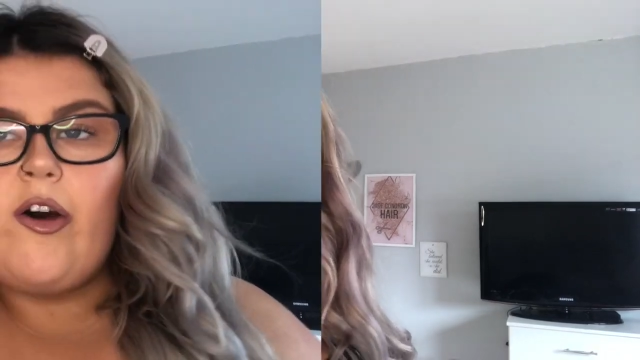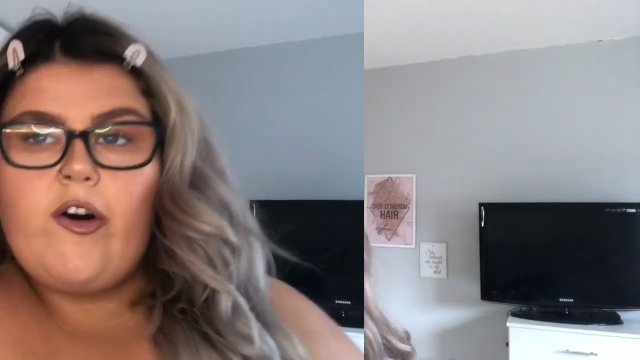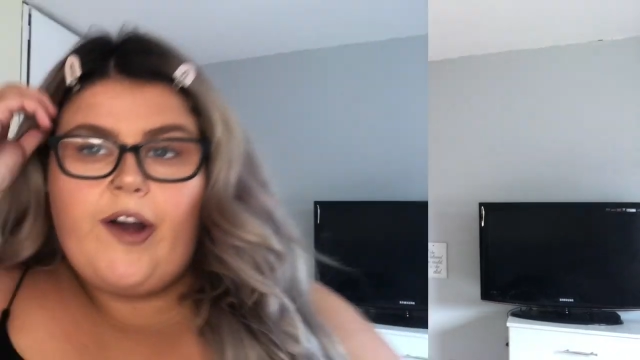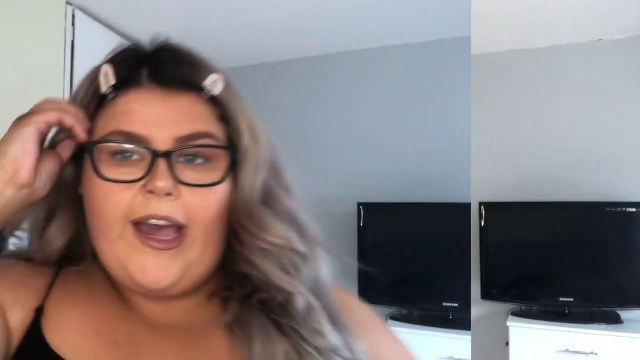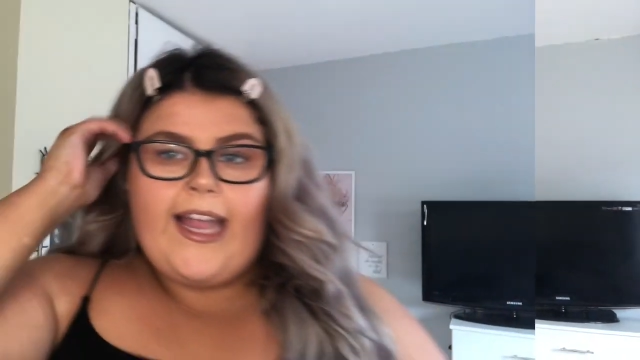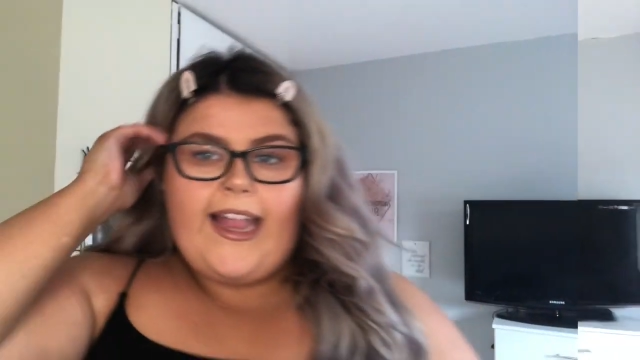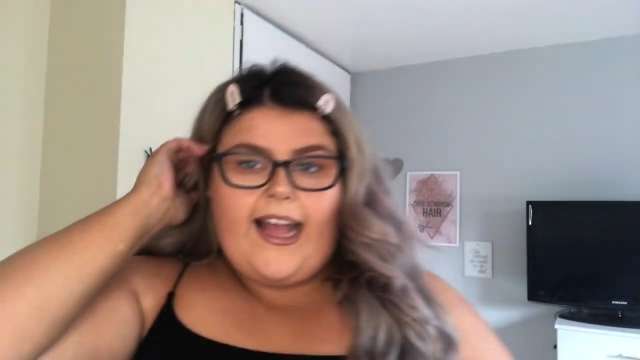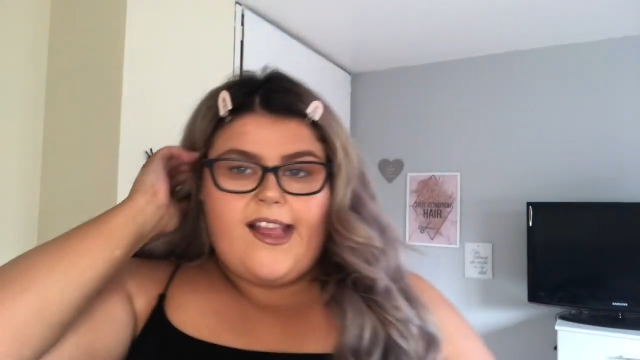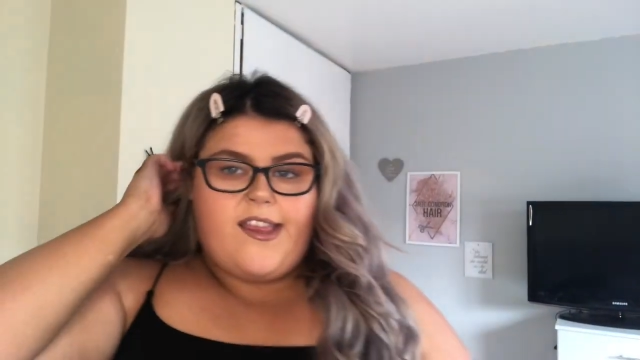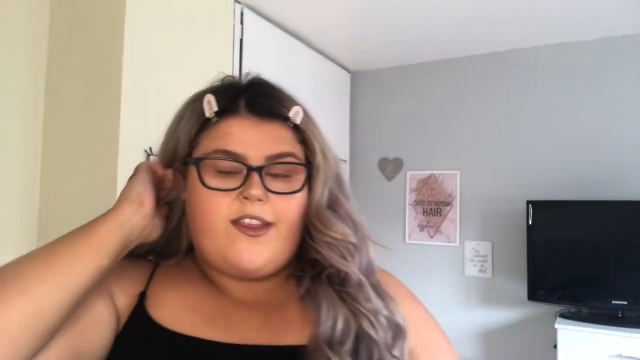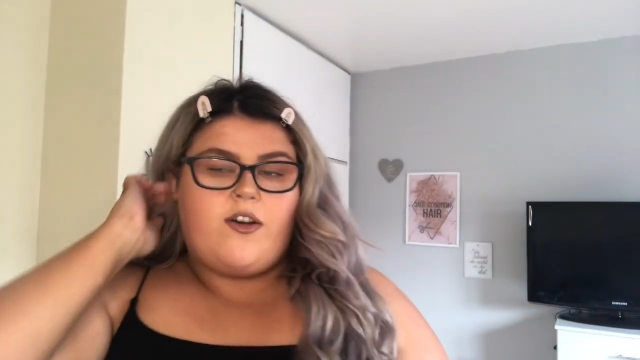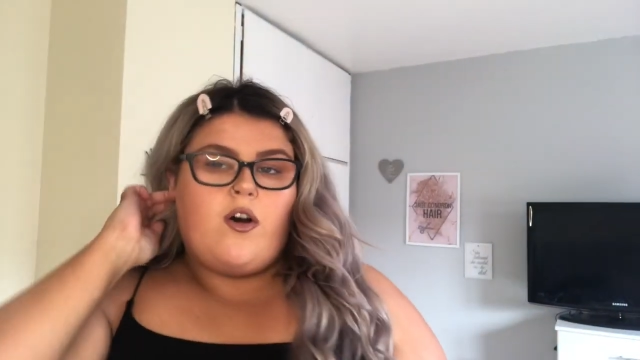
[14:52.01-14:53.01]
Okay,
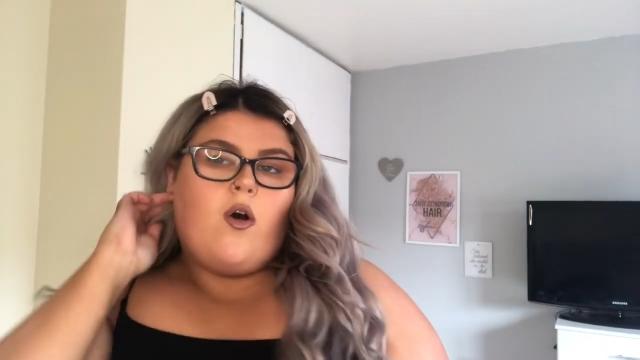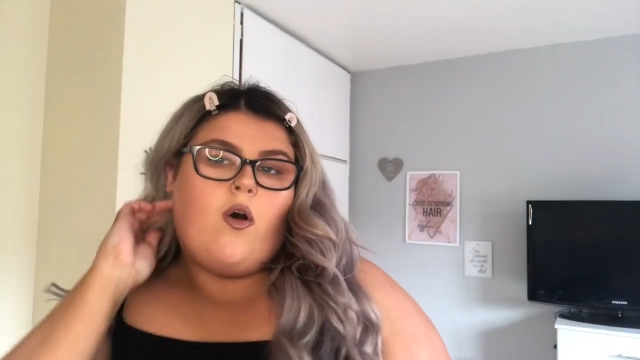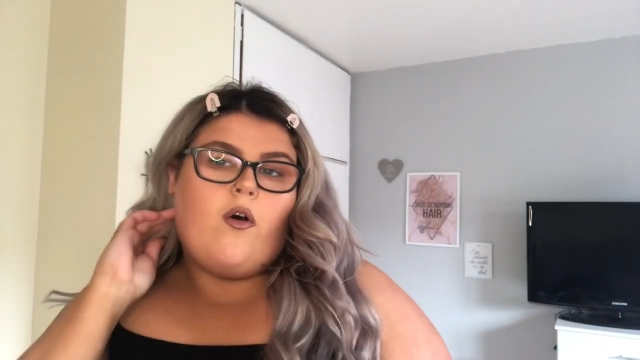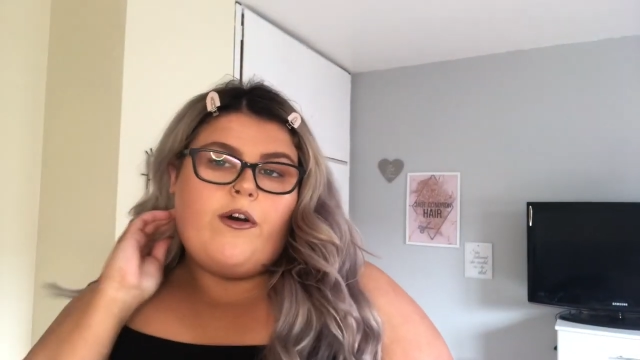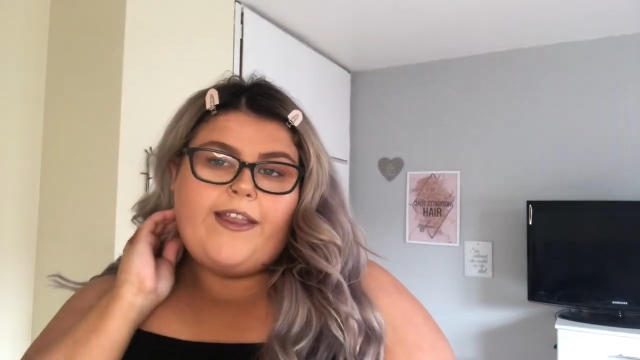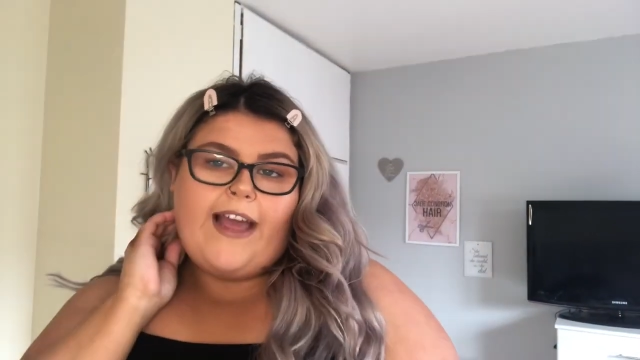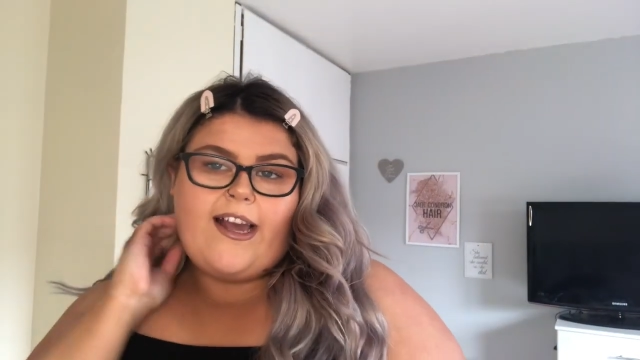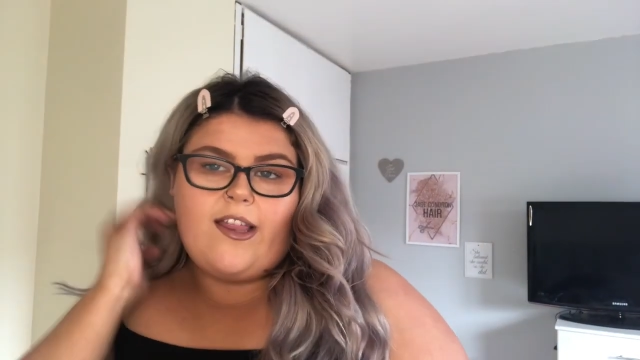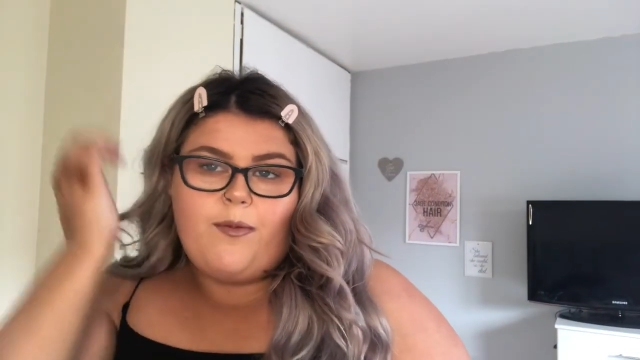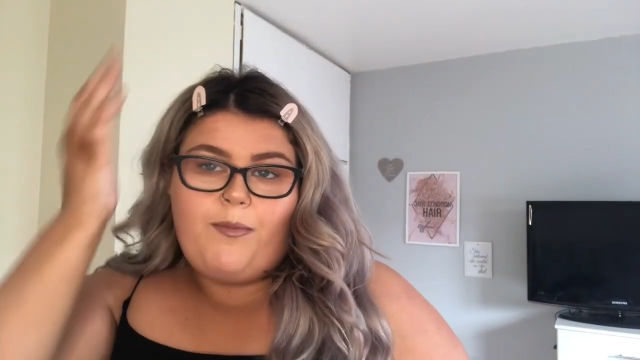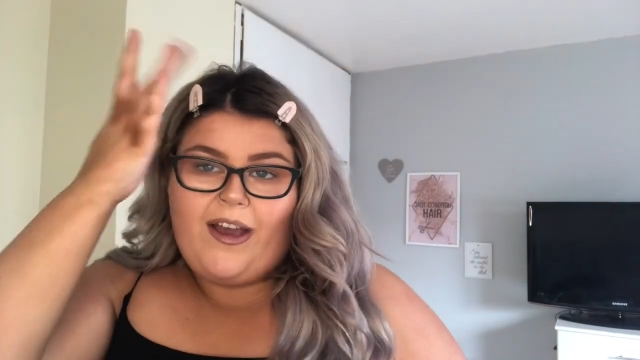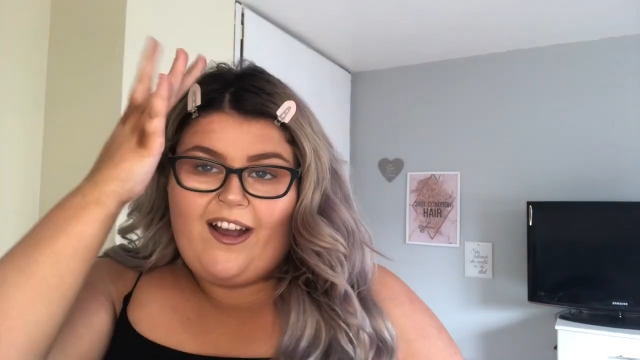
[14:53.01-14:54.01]
lads. So next
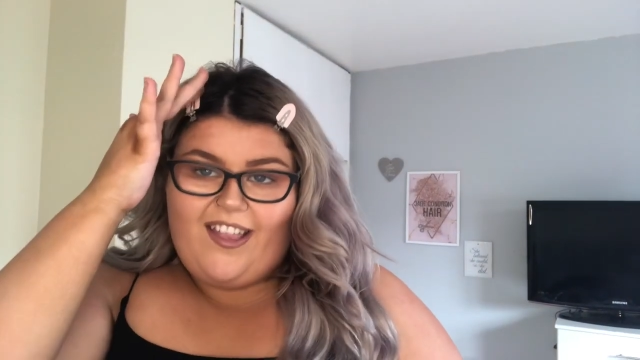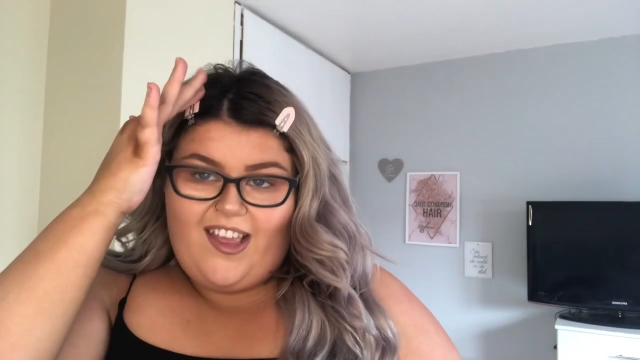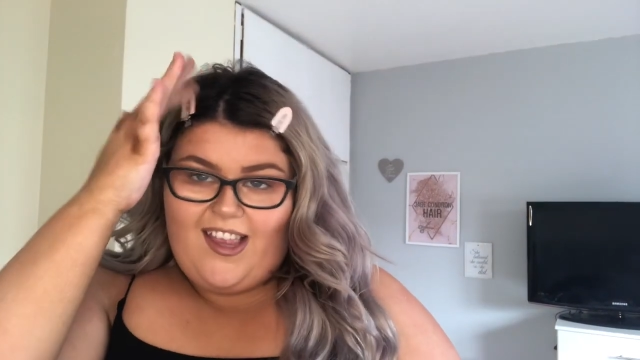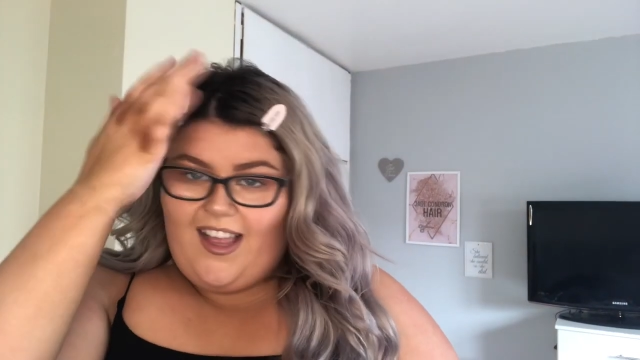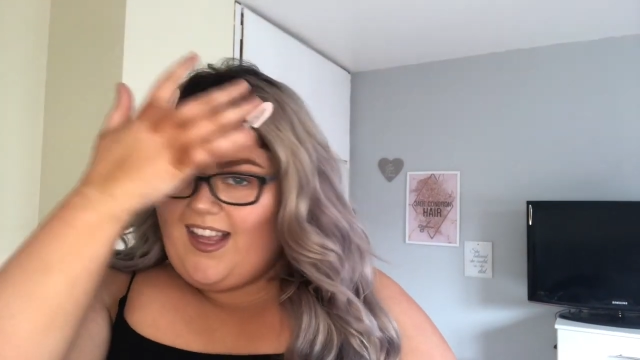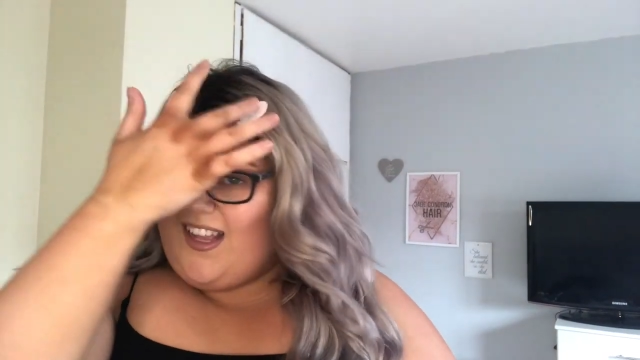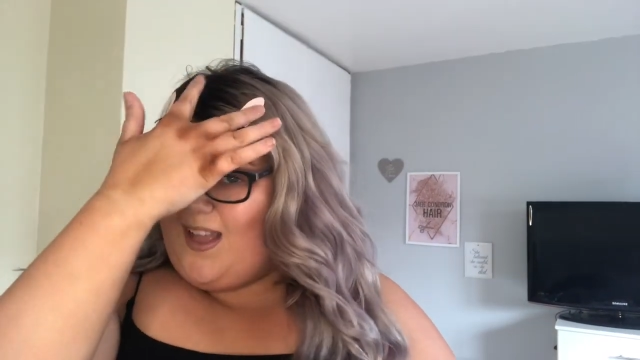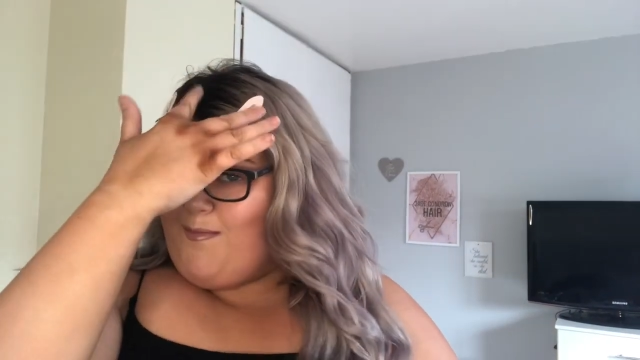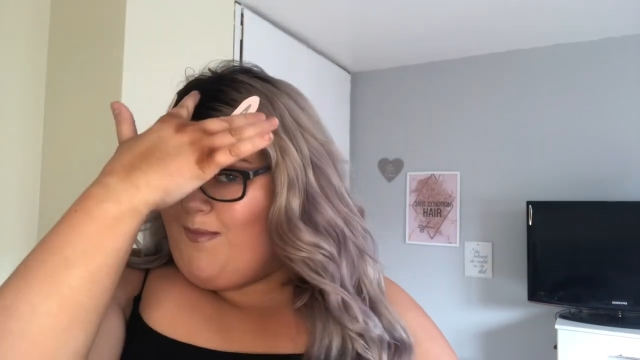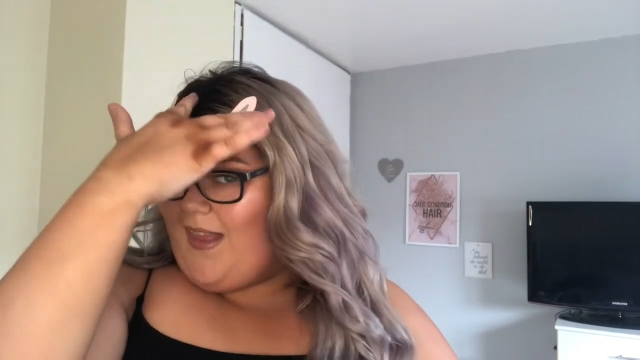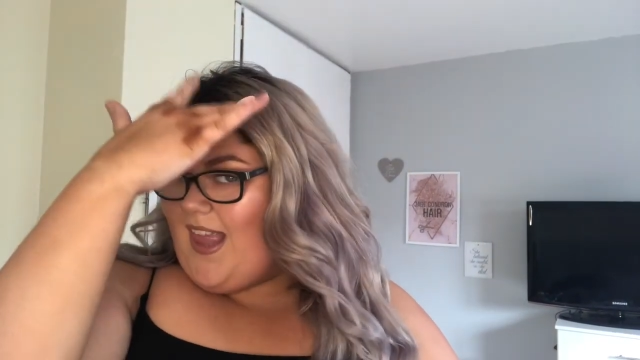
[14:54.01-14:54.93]
up, I got these little clips.